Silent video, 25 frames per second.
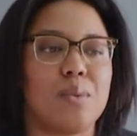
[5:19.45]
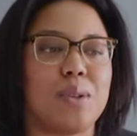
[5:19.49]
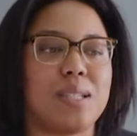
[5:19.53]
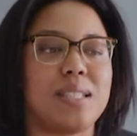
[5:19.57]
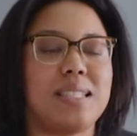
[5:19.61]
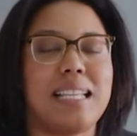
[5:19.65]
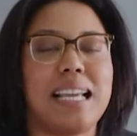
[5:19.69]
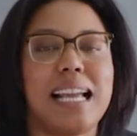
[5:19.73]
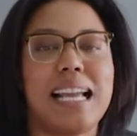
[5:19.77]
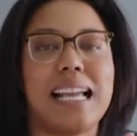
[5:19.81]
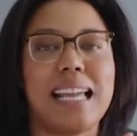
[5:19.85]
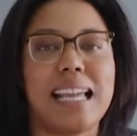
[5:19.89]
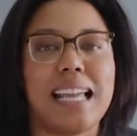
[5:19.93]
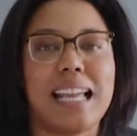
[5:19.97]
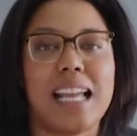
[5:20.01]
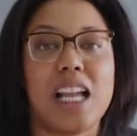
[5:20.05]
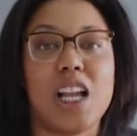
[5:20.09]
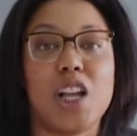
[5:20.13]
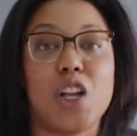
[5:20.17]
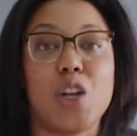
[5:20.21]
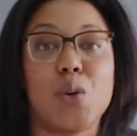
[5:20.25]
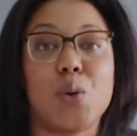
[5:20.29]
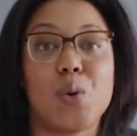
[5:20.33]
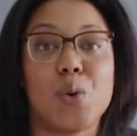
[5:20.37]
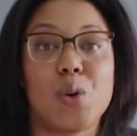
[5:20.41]
when
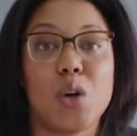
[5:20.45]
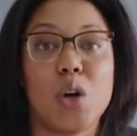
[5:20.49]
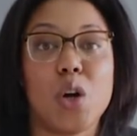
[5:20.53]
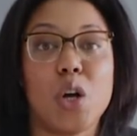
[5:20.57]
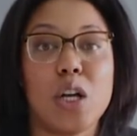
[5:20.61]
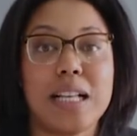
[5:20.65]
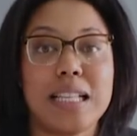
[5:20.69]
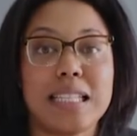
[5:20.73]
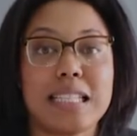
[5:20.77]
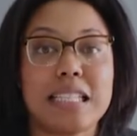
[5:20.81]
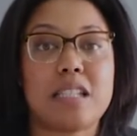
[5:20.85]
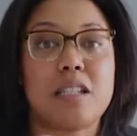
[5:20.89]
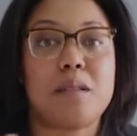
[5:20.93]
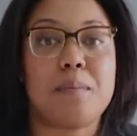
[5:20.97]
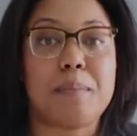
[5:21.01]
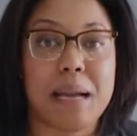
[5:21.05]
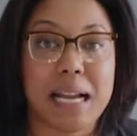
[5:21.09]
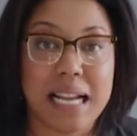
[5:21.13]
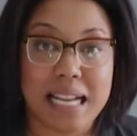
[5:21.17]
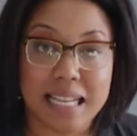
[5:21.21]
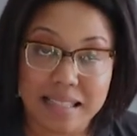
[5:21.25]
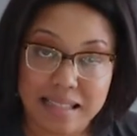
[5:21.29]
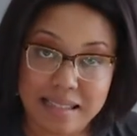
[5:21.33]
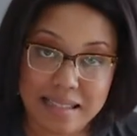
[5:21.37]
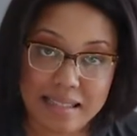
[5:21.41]
taking your
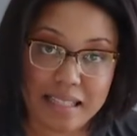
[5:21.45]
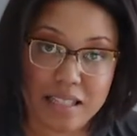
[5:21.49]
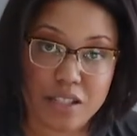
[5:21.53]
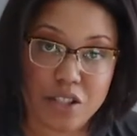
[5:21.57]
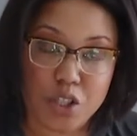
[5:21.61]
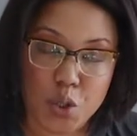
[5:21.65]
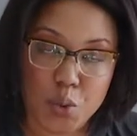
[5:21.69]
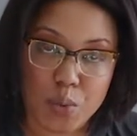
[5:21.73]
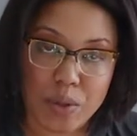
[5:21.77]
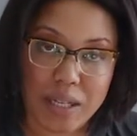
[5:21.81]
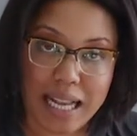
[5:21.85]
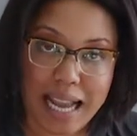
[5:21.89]
space into